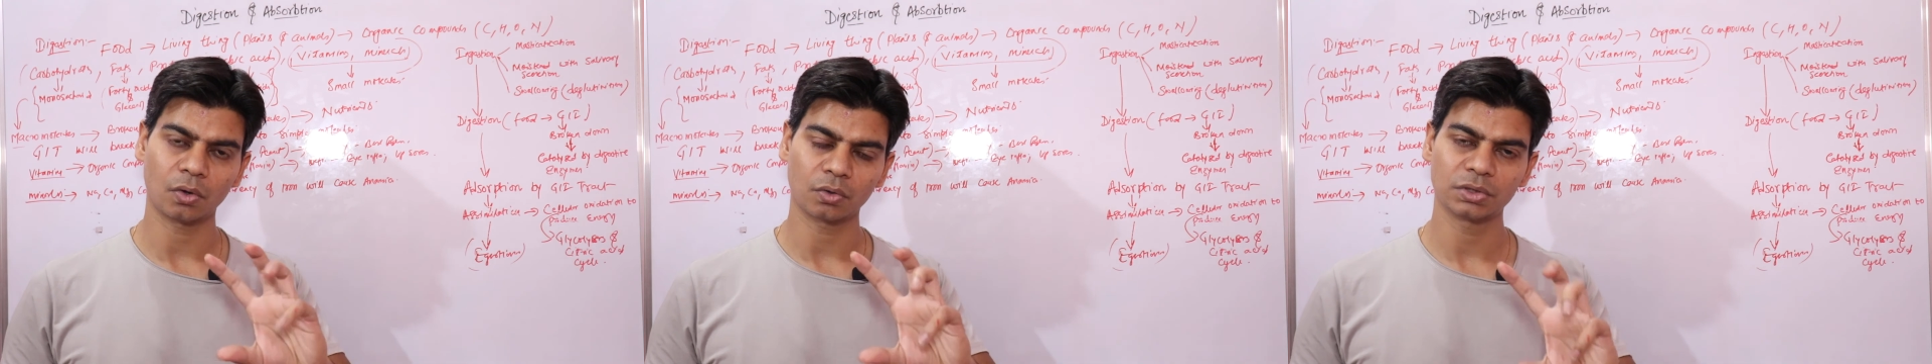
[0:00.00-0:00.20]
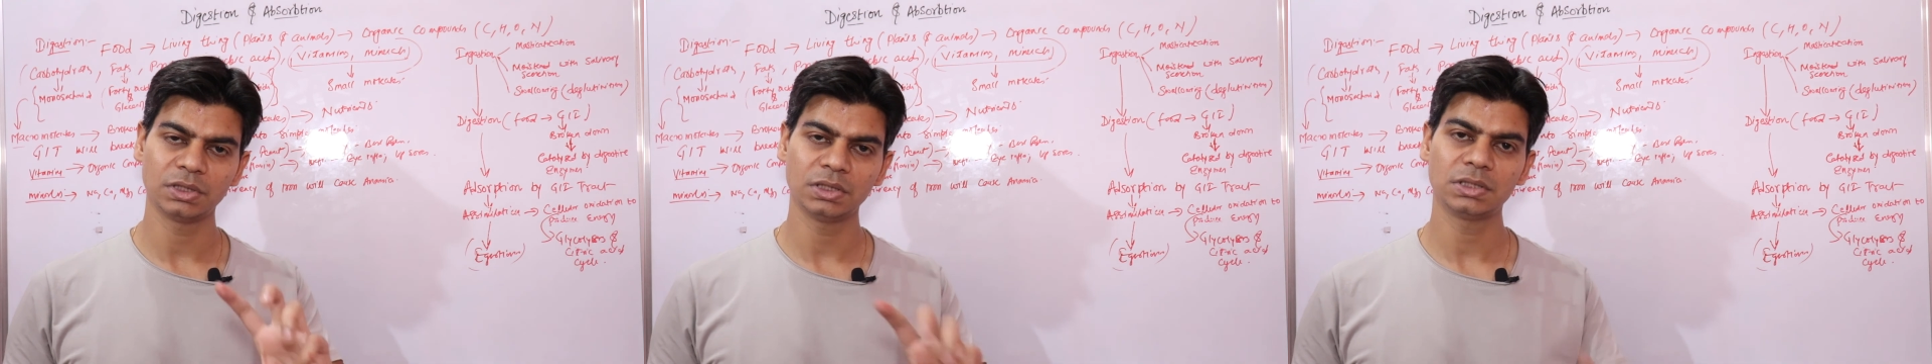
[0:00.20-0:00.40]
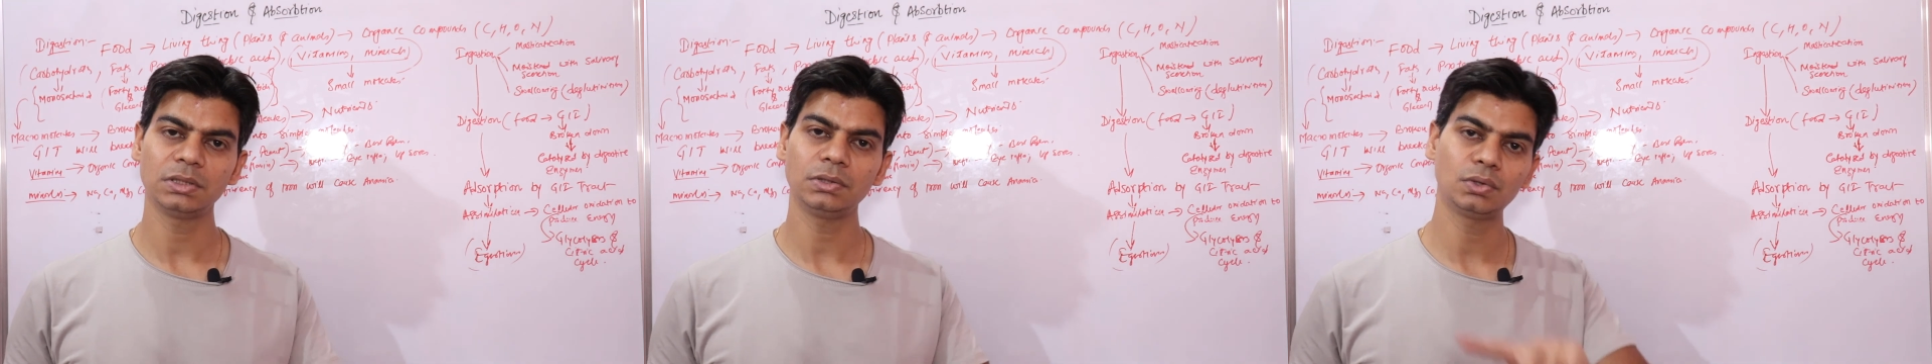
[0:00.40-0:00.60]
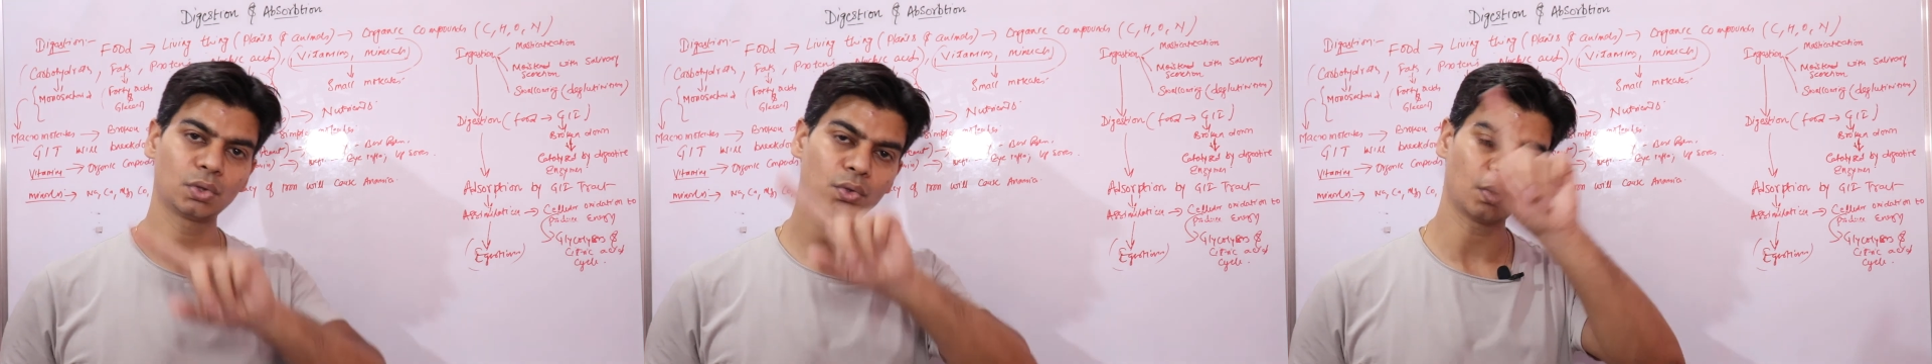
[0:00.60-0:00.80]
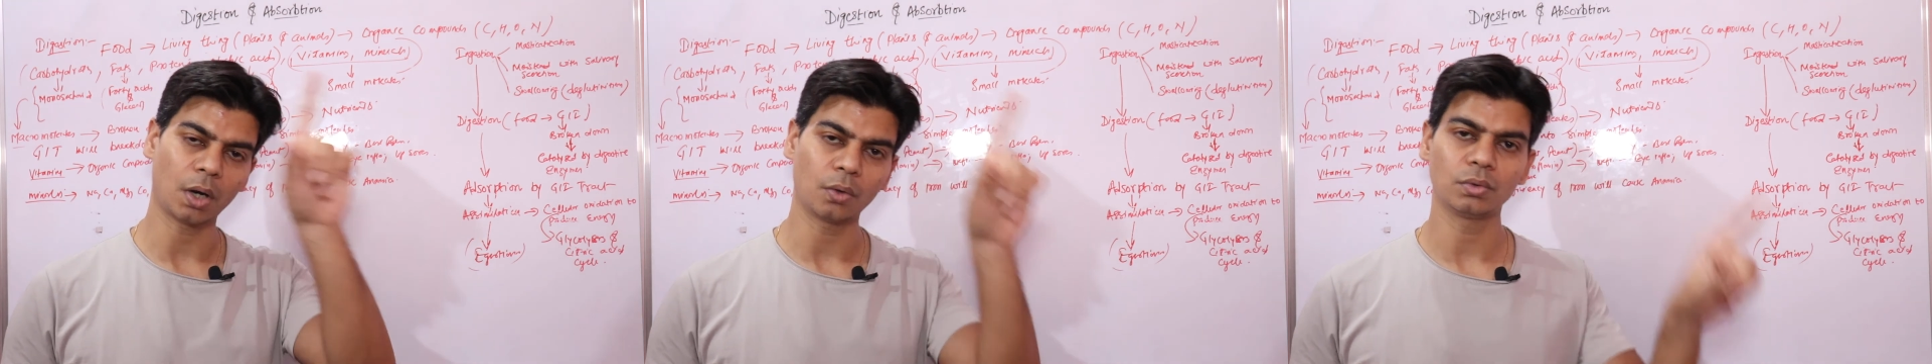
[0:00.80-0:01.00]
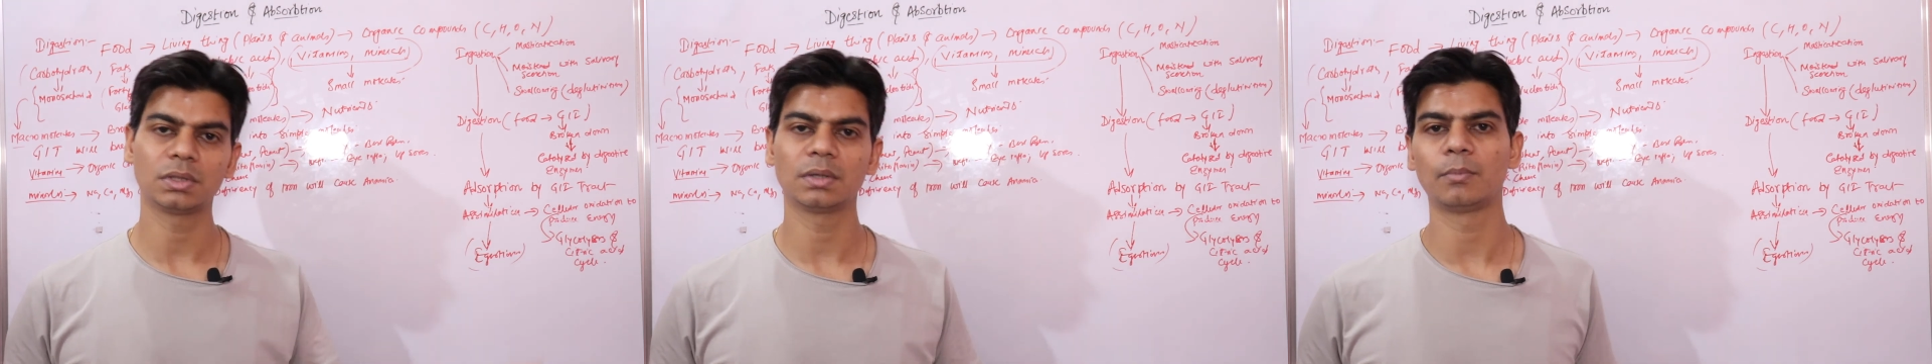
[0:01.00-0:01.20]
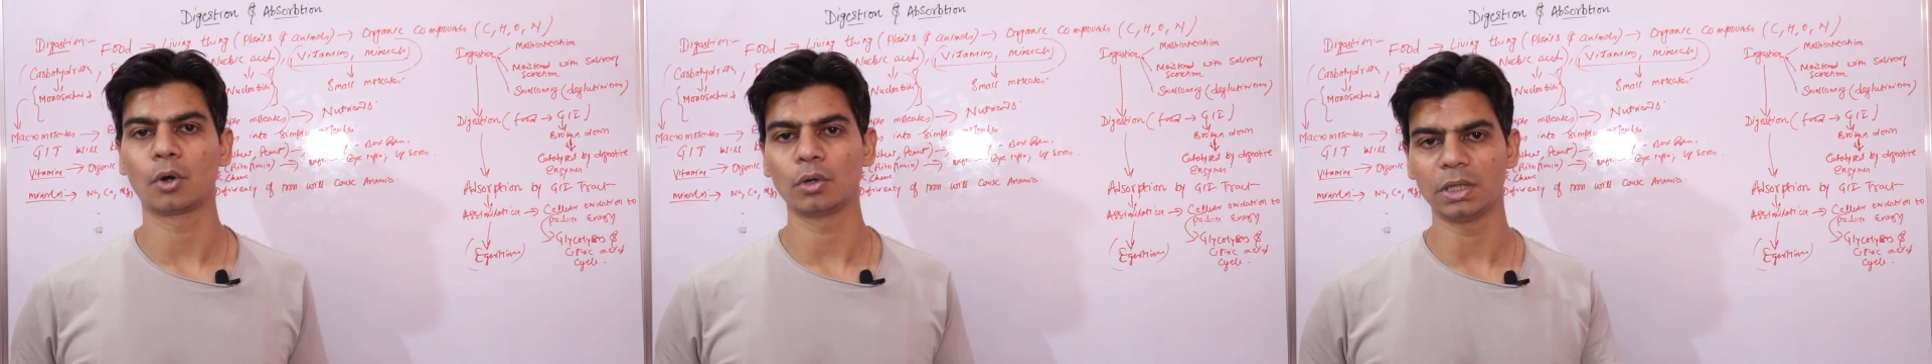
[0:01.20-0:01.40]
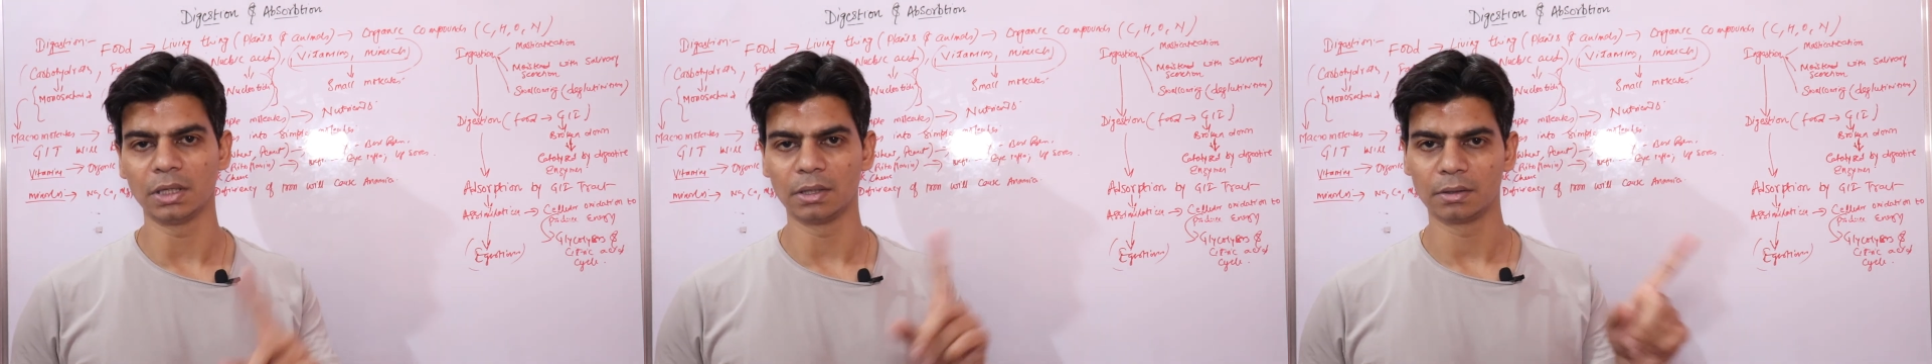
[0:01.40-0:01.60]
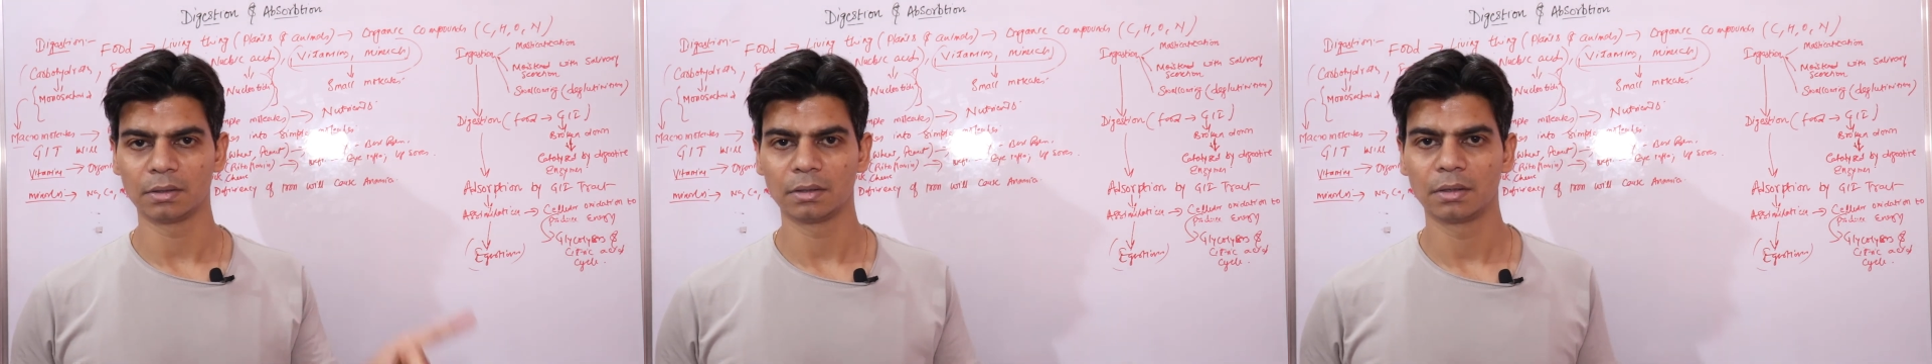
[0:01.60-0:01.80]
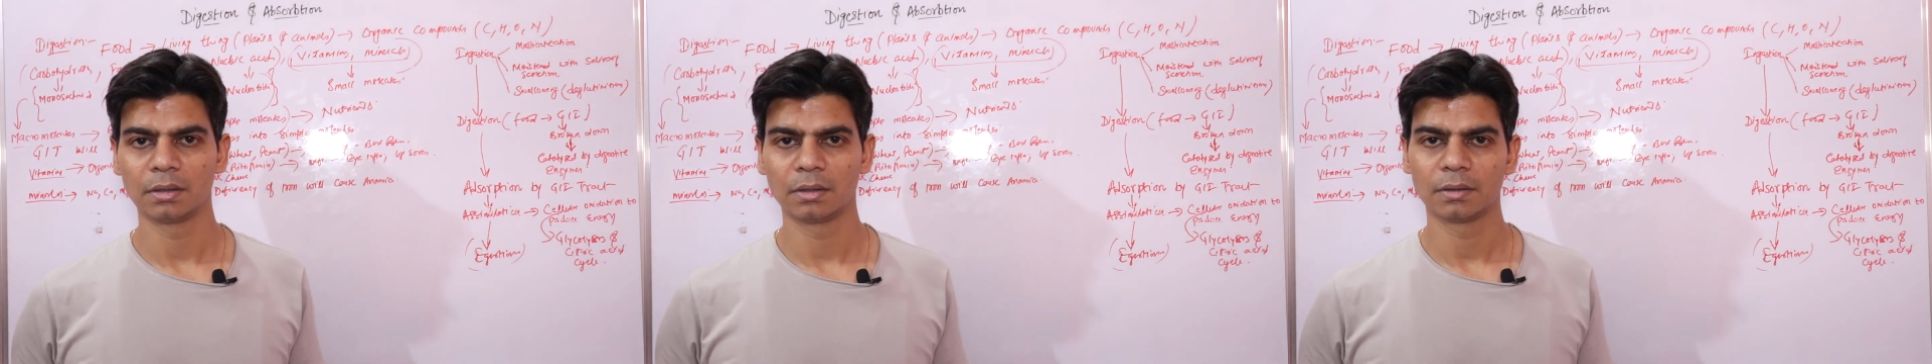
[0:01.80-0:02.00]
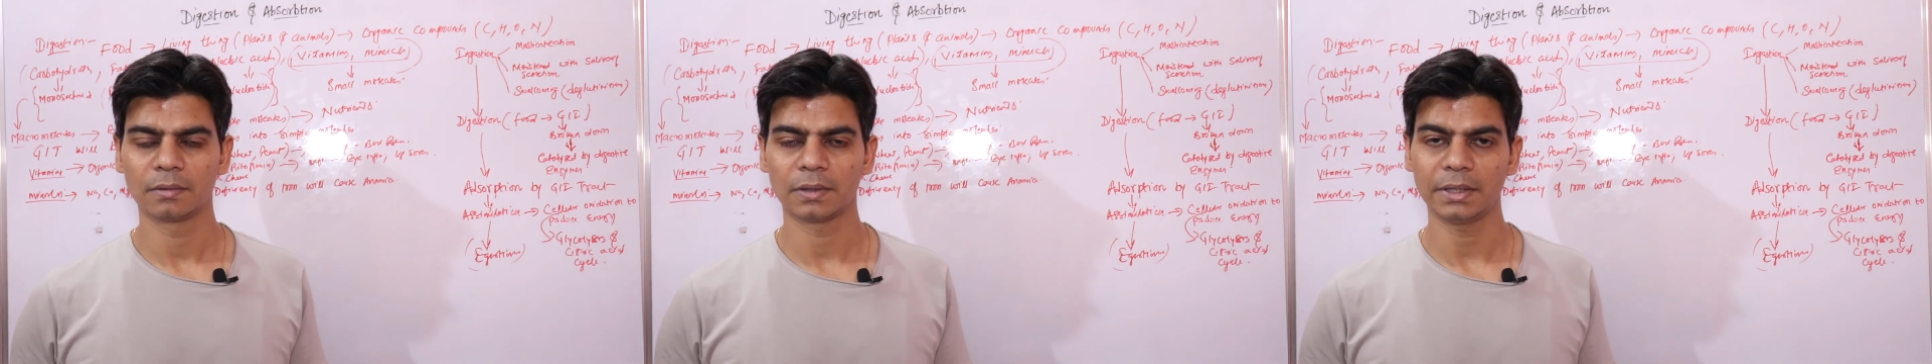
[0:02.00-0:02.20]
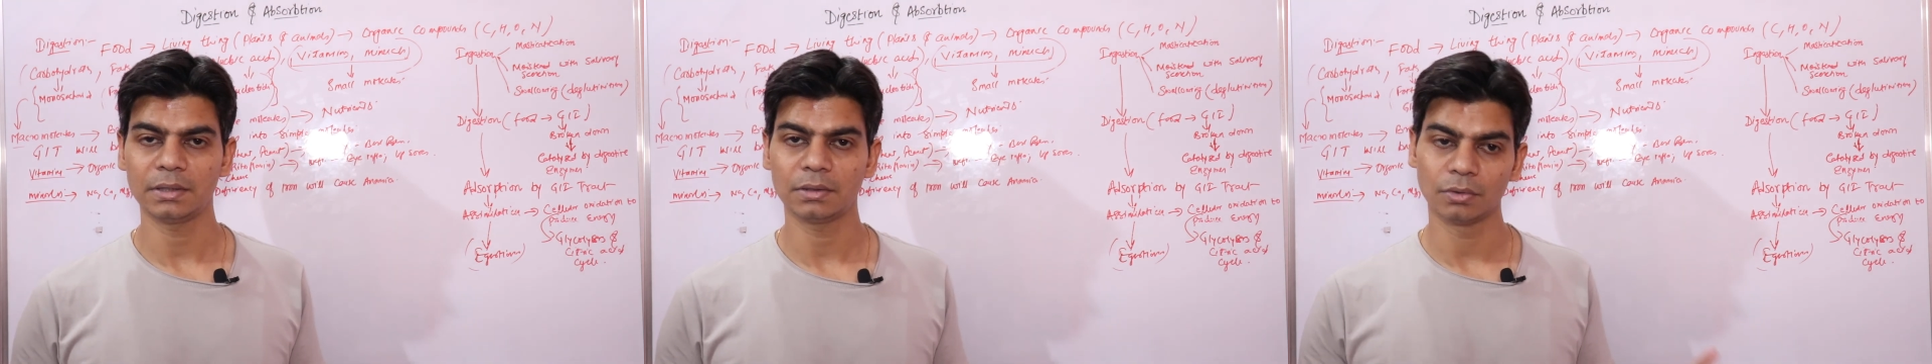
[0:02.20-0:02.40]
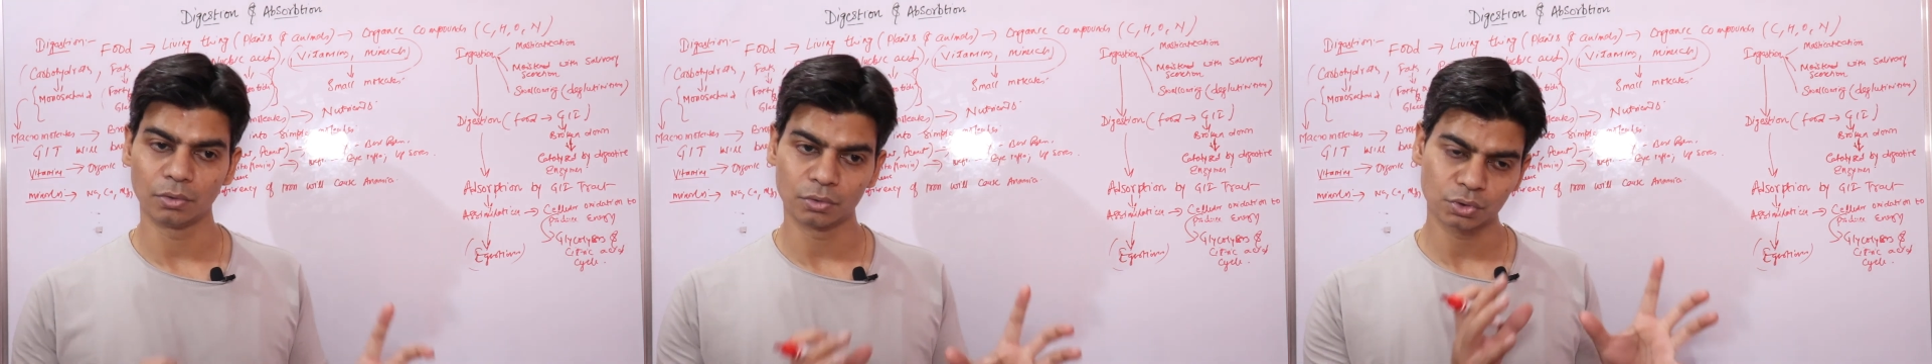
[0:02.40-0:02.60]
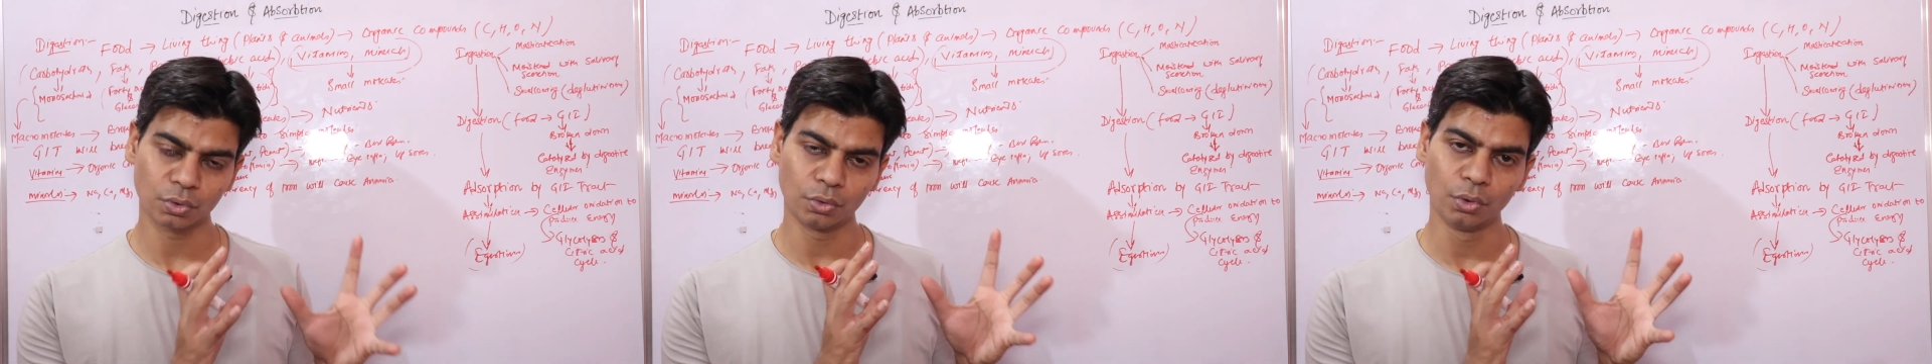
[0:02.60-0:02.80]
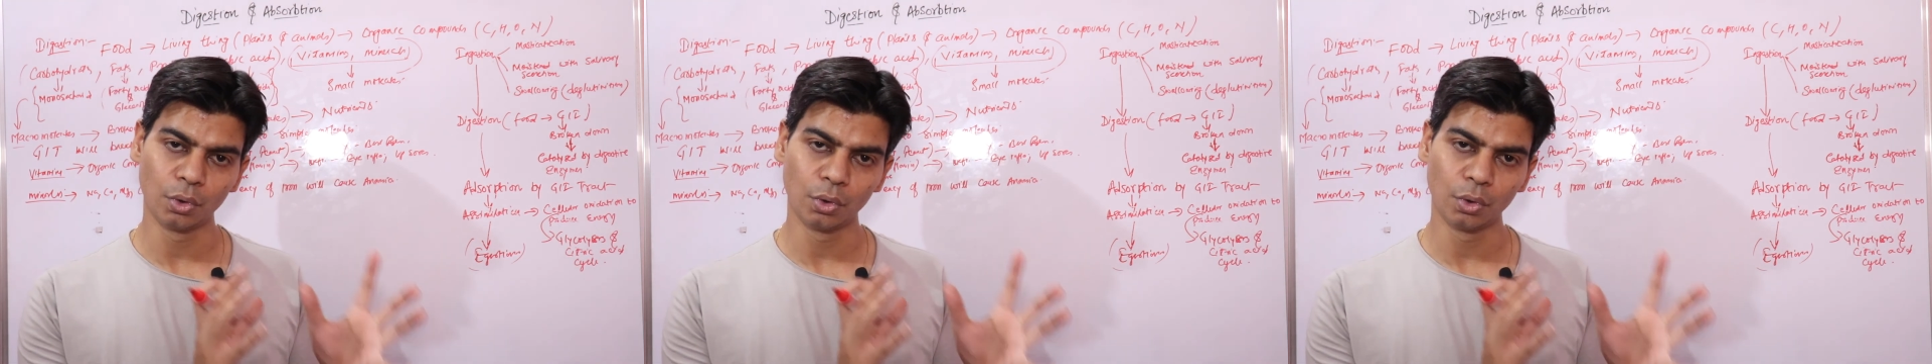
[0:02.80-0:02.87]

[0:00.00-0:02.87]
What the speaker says: oxygen throughout the body, right? So